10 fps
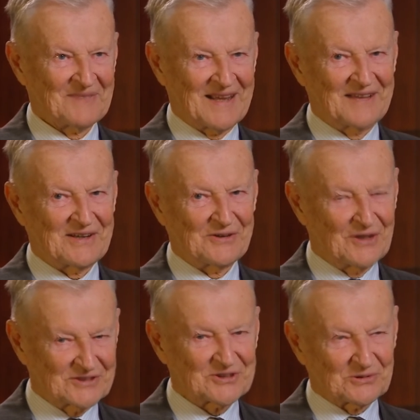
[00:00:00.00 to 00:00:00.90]
and they're
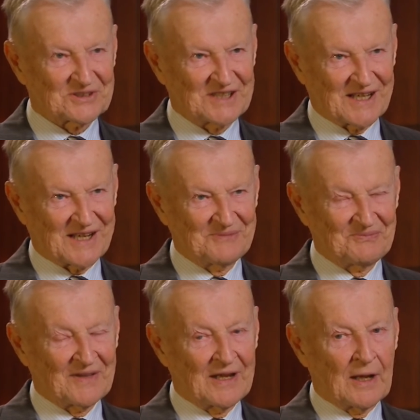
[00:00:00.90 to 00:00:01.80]
not so sick.
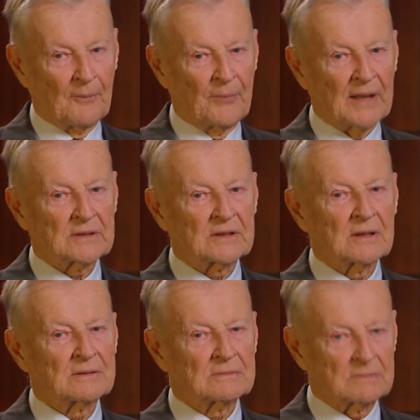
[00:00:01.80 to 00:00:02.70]
But
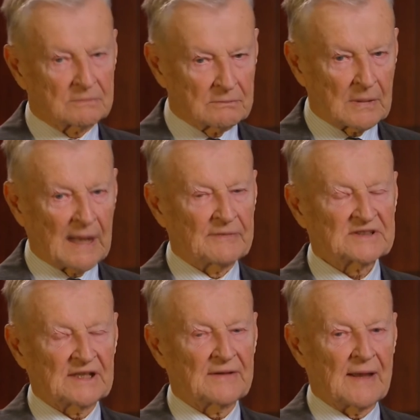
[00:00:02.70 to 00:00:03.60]
having
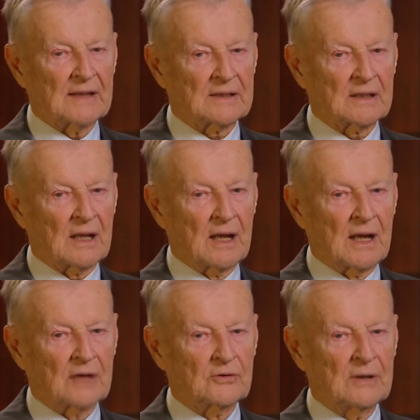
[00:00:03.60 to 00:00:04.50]
said that,
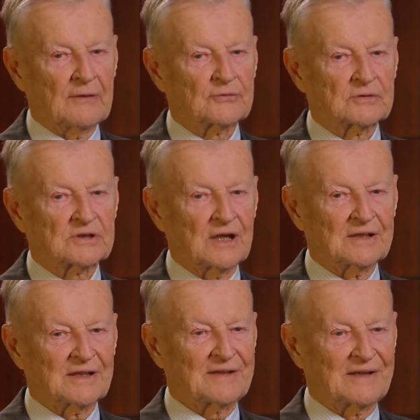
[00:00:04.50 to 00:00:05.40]
I do have to say
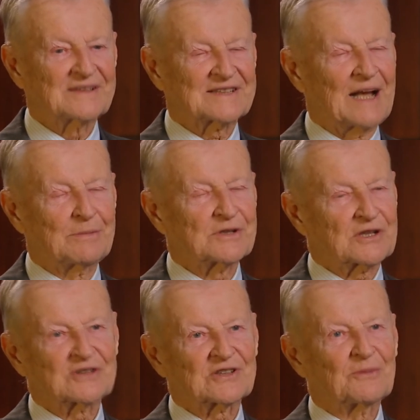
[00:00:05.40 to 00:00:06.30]
that they're
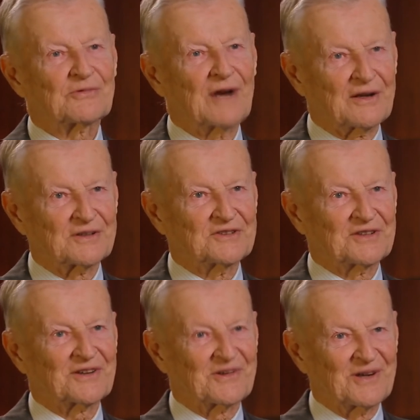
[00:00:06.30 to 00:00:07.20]
establishing some records
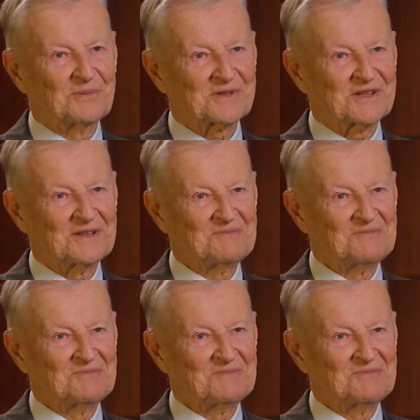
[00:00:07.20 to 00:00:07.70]
in corruption,